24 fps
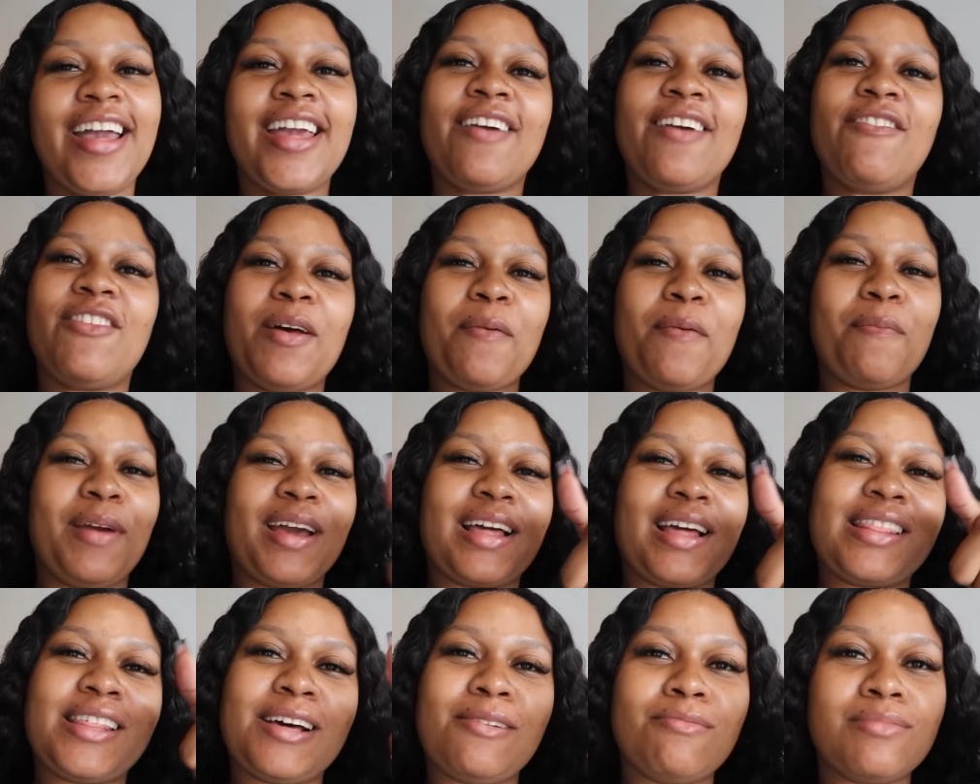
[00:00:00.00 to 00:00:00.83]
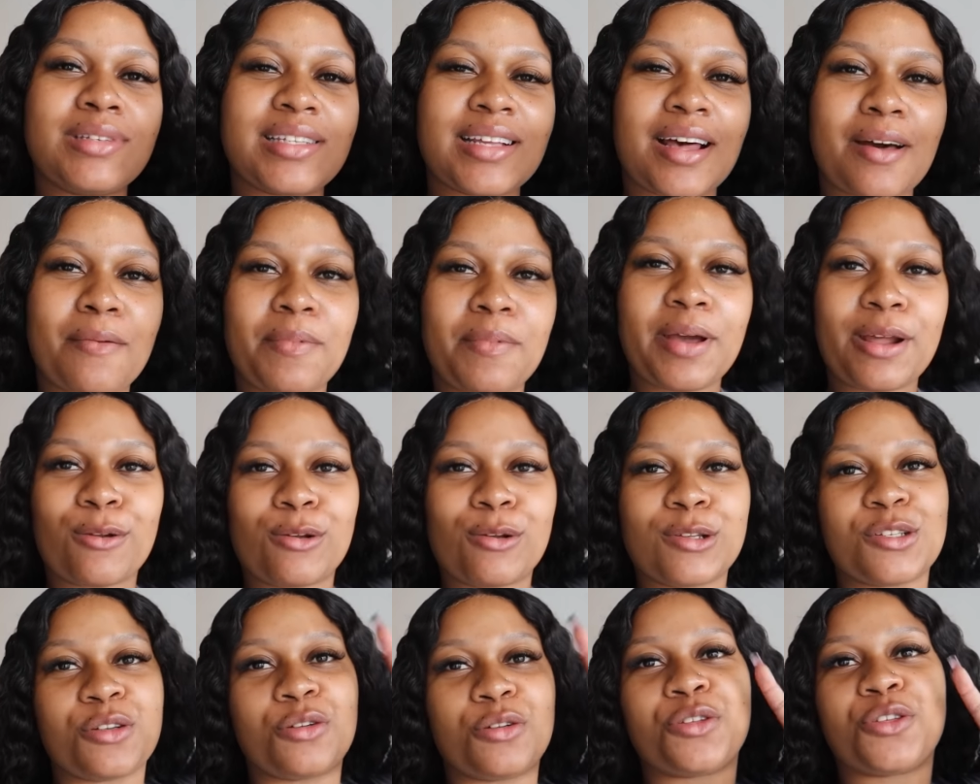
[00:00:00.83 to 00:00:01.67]
Give it a big thumbs up and
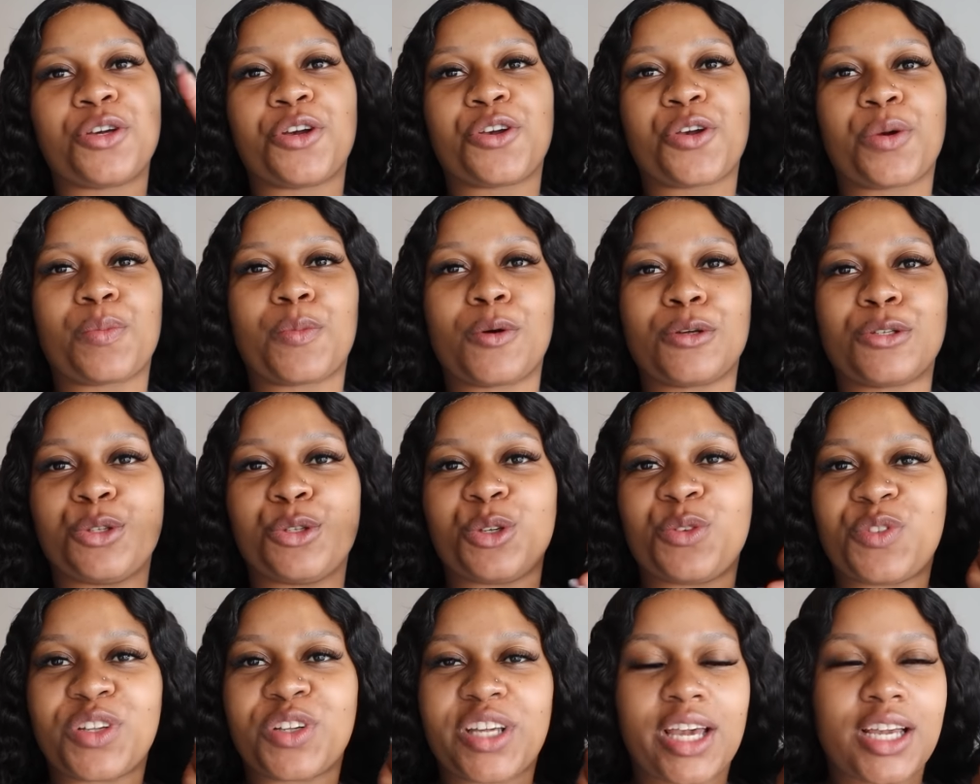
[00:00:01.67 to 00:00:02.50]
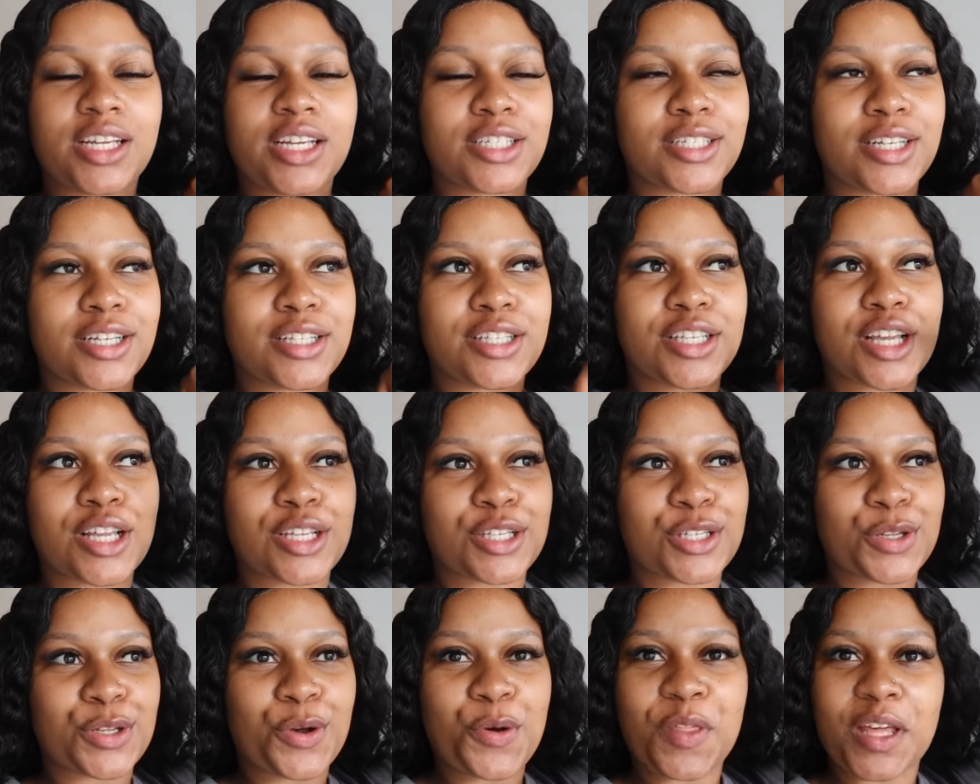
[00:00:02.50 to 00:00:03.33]
also turn your post notifications
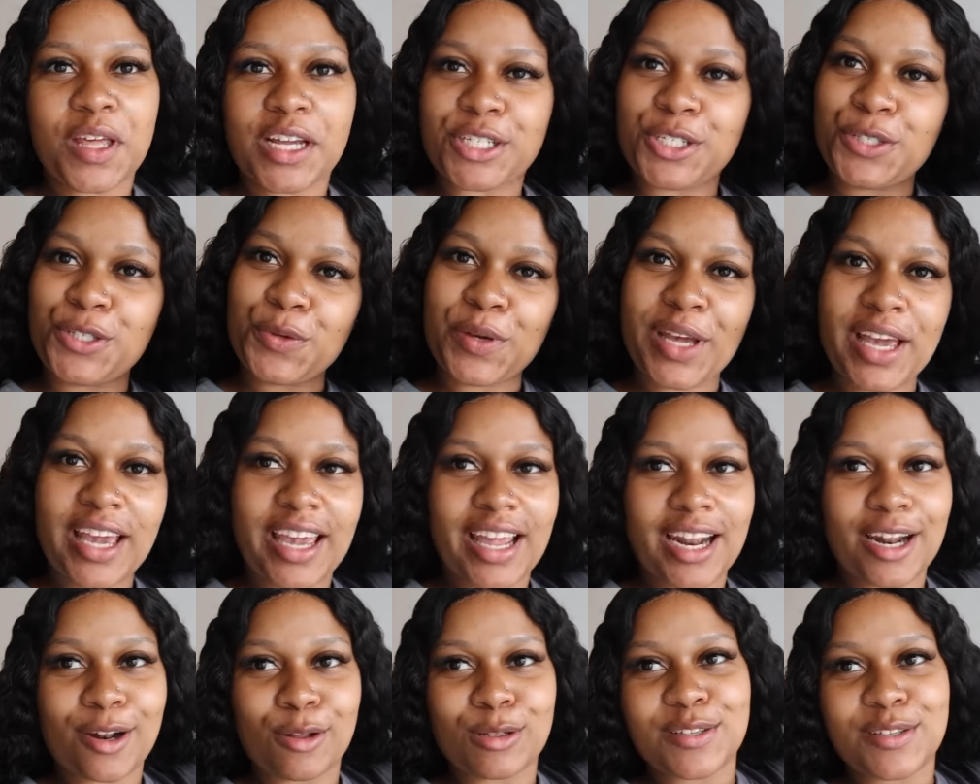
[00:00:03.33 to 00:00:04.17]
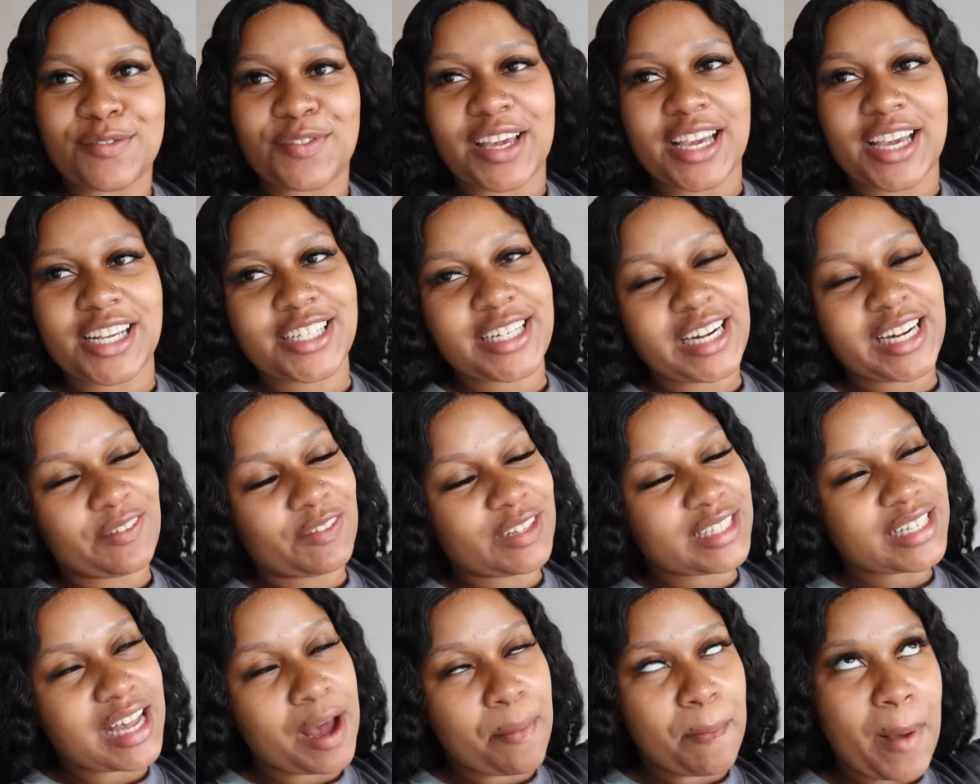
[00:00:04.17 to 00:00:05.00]
so that you can get a notification every
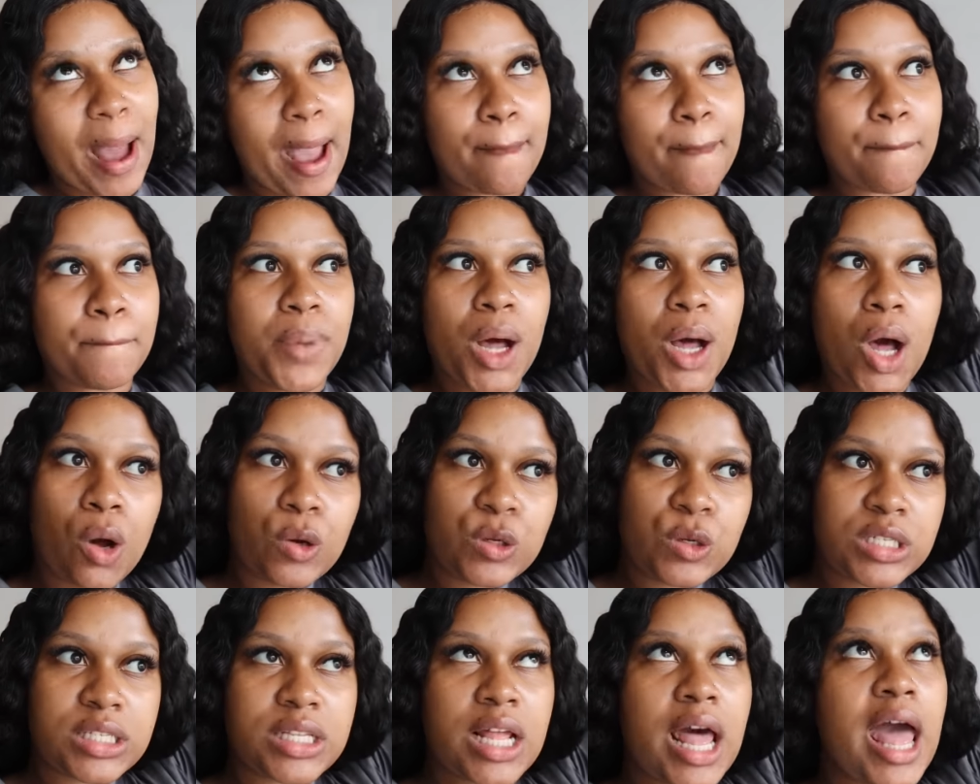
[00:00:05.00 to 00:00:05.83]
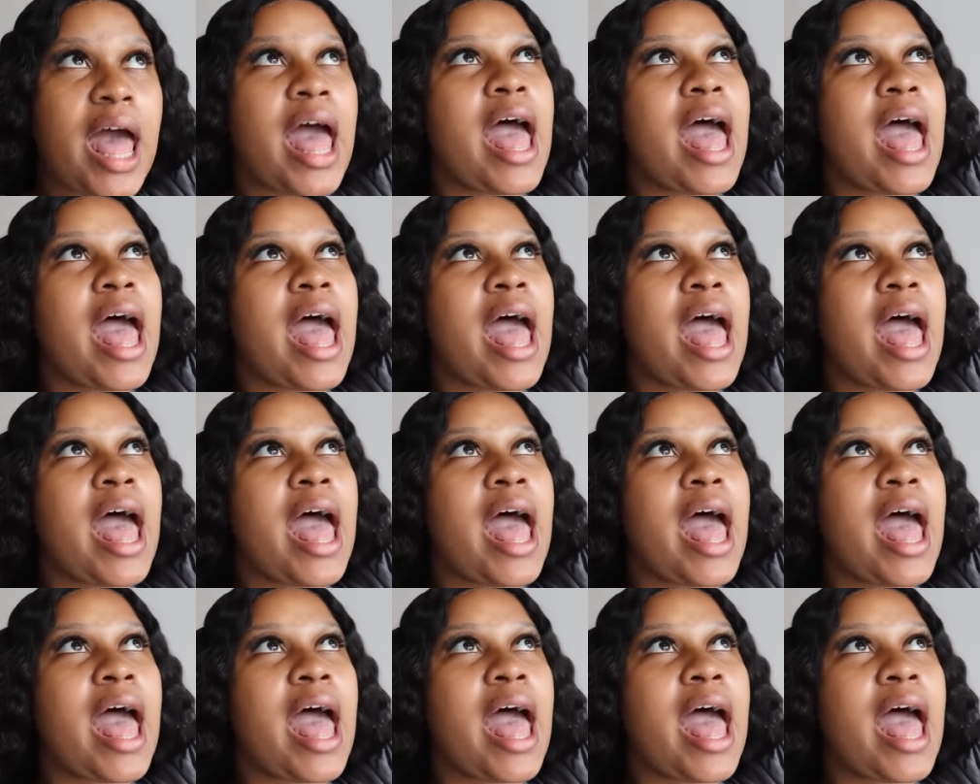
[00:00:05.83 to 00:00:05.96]
time I post,